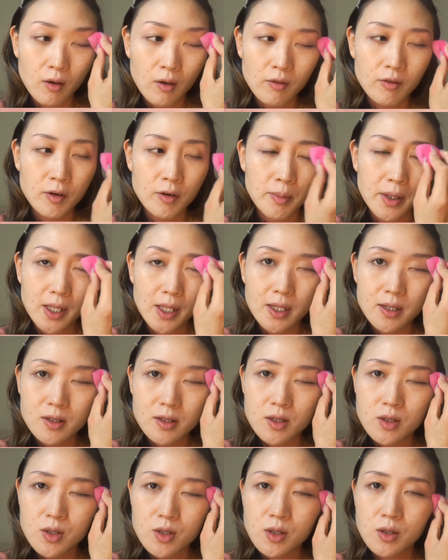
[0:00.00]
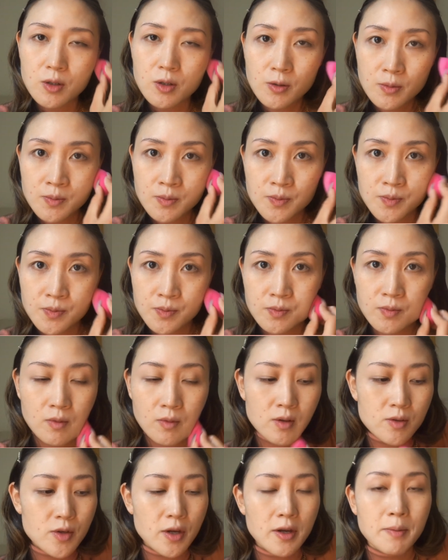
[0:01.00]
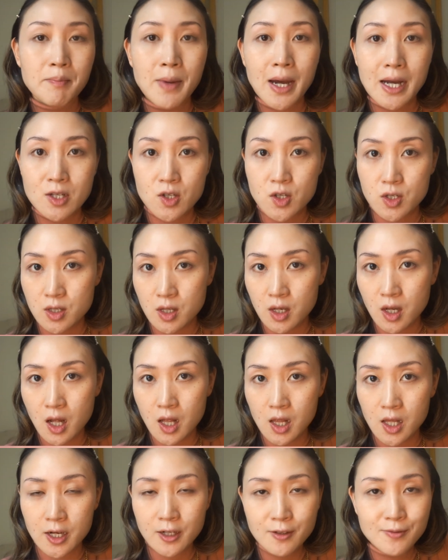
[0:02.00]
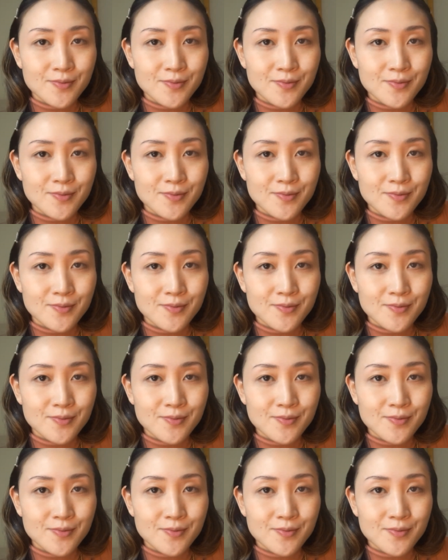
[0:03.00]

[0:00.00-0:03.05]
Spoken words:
over my lids too, so it matches the color.